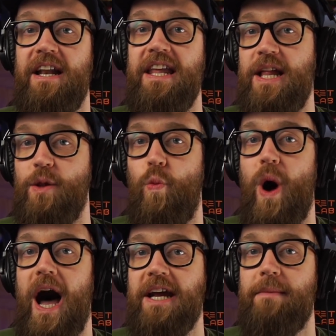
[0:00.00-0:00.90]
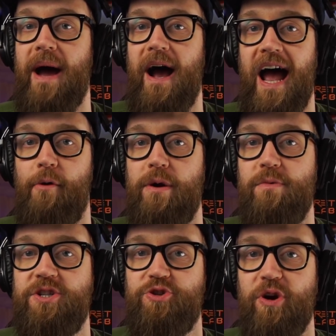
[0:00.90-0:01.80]
a little whine about how he
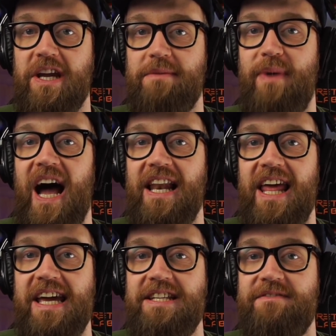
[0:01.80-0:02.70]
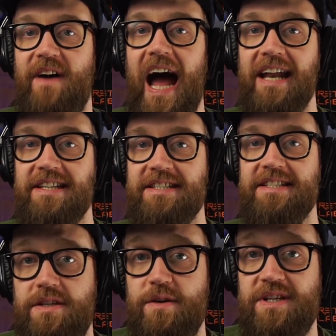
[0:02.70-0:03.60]
was treated by Leeds
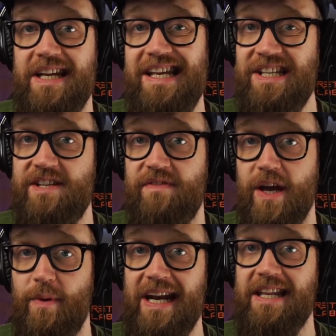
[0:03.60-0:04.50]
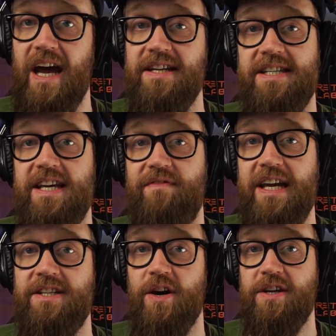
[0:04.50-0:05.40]
fans. Using an interview in an
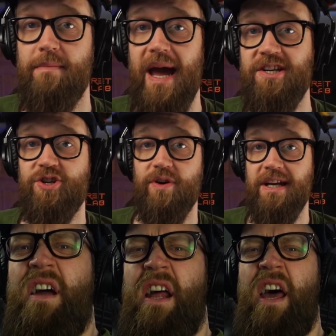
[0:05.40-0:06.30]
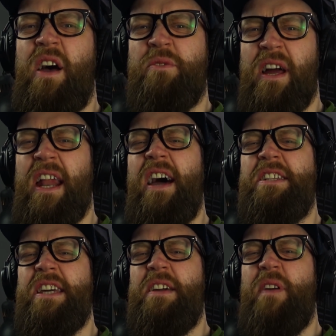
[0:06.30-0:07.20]
ITV documentary, I know, an
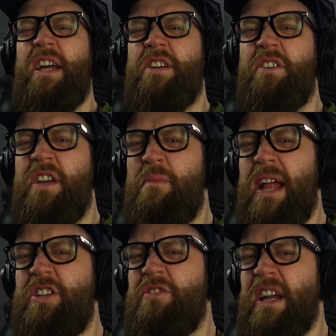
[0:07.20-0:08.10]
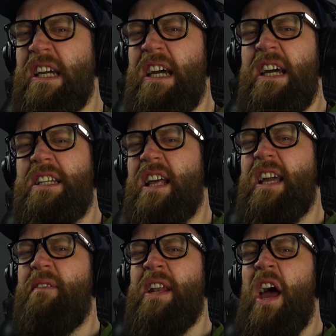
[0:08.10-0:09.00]
ITV documentary, it's like
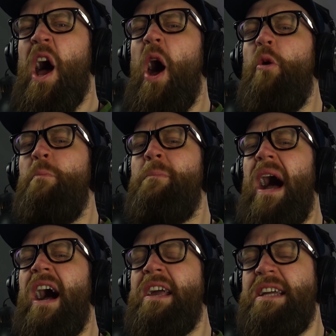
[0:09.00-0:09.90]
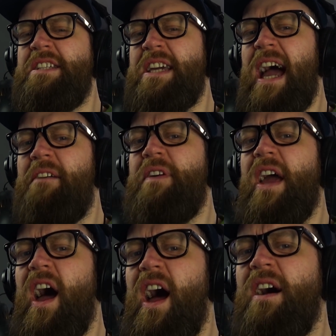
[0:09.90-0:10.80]
having Home Bargains
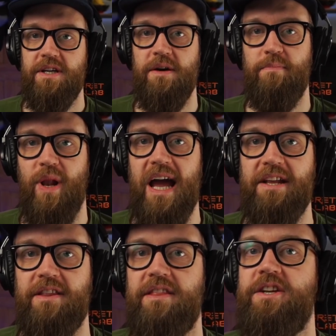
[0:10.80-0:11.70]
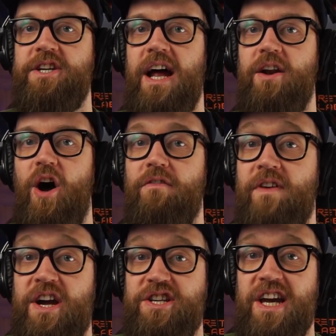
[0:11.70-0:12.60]
caviar, to complain that the chant
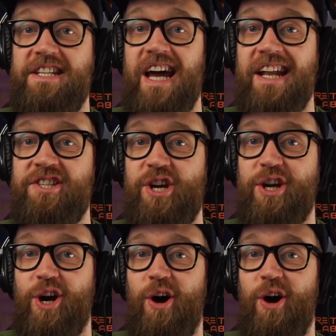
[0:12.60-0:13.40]
of, "Your dad's a c-